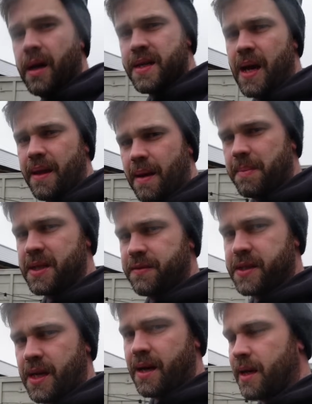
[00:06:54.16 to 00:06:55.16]
And yeah, that pit's for
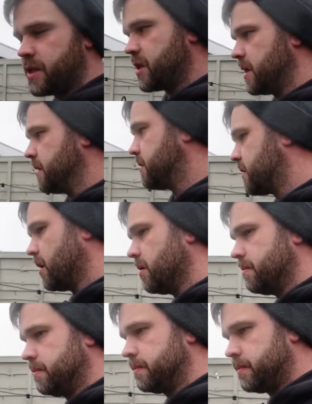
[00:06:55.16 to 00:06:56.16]
sale actually, so
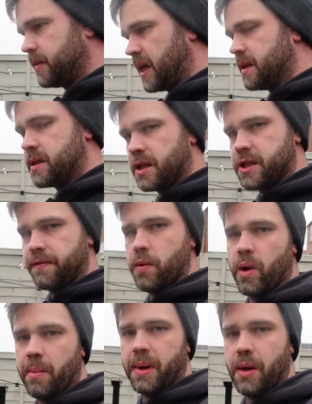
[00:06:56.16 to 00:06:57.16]
get in touch if you
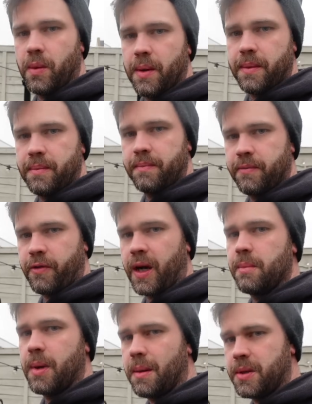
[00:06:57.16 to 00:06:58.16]
want to buy one.
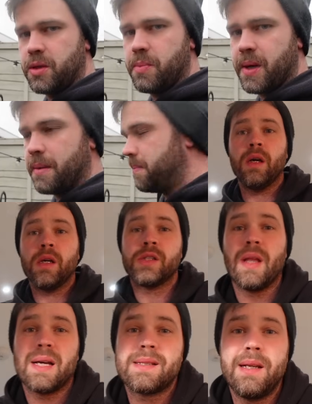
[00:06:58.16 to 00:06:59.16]
Franklin barbecue pit. So
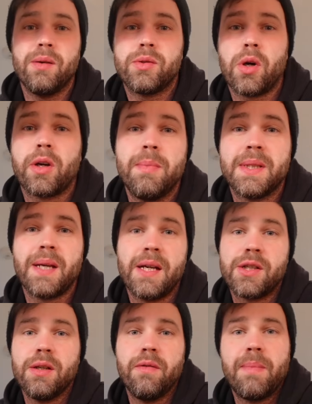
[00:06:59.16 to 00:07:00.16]
that's a little
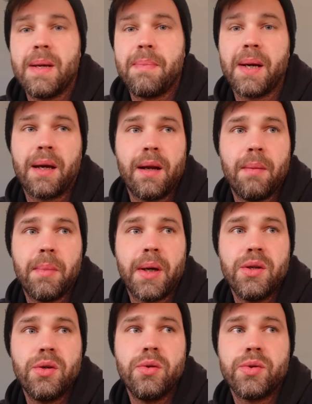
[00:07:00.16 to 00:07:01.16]
documentation of me picking up my
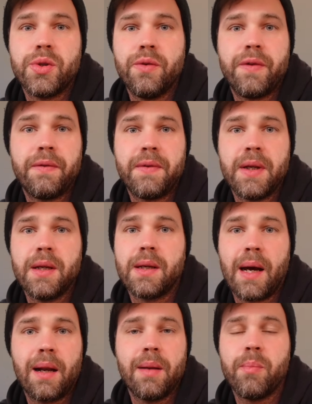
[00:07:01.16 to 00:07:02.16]
new 250
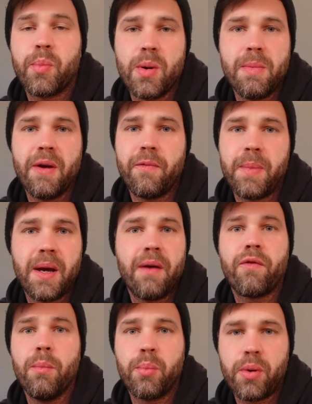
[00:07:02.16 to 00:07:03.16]
gallon primitive pit
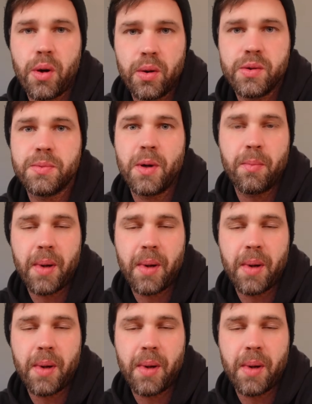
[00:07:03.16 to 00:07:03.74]
from ProSmoke